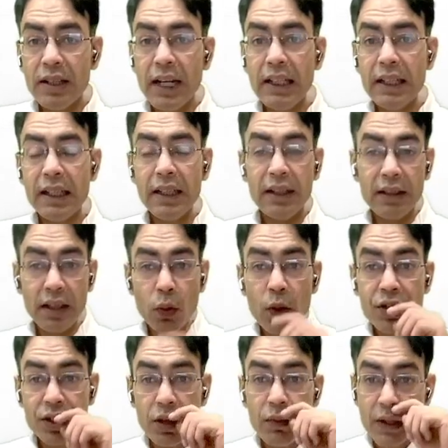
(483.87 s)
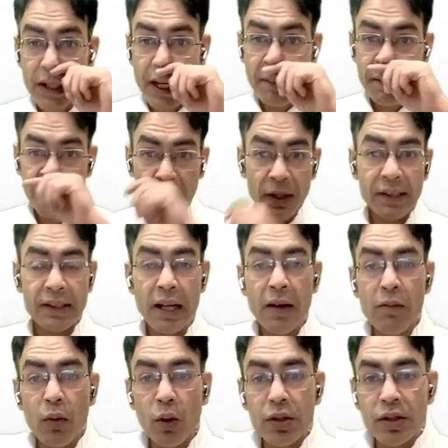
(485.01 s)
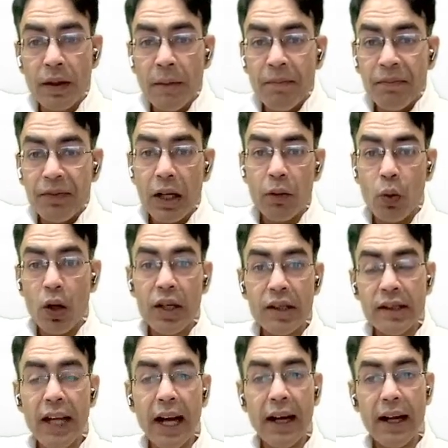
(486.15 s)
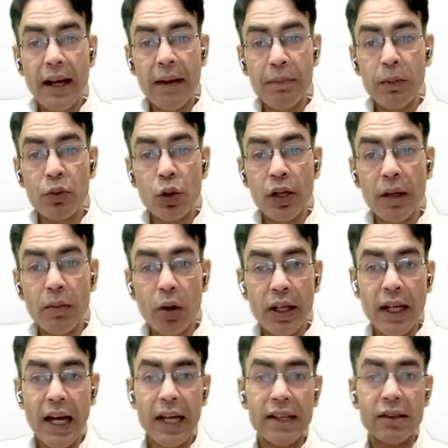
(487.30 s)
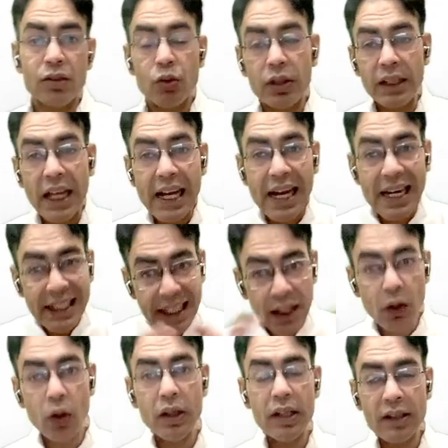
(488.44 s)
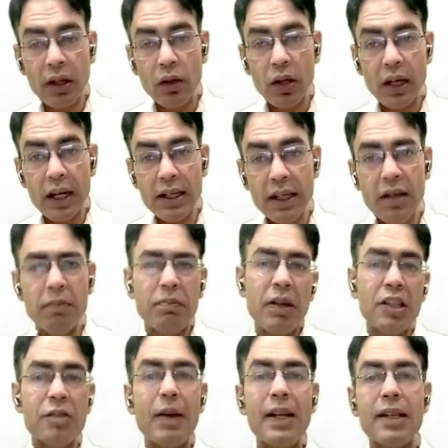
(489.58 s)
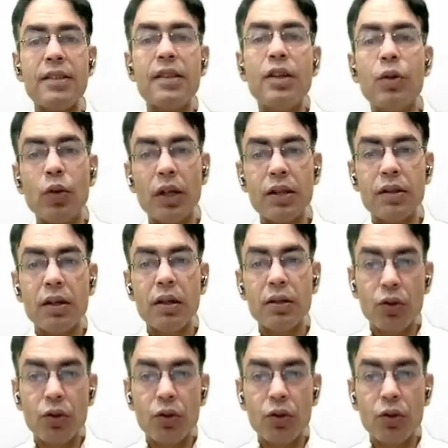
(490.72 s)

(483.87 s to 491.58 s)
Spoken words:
that the question which came in your exam was that what does the apoptotic body has? So they contain all the cellular content plus minus the nucleus.